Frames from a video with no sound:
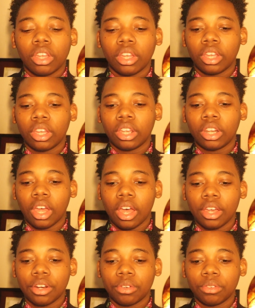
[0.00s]
And
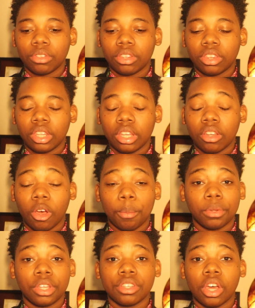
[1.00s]
I don't think all
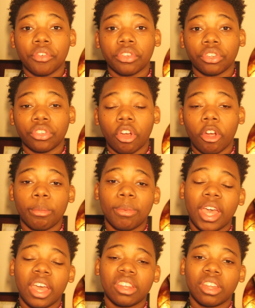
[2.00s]
police officers are bad,